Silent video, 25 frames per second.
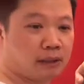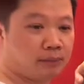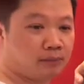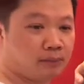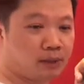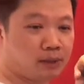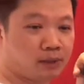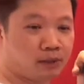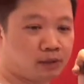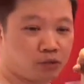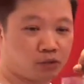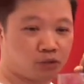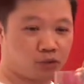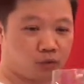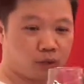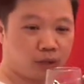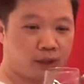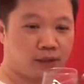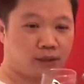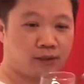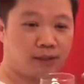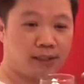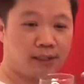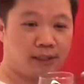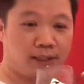something to
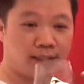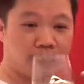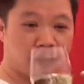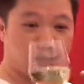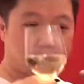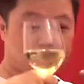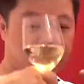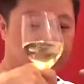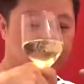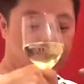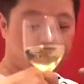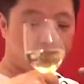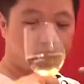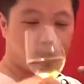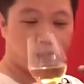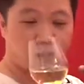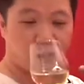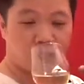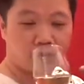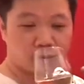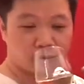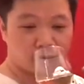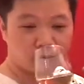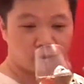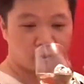drink and let's drink
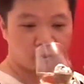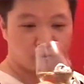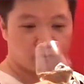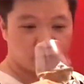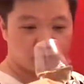along.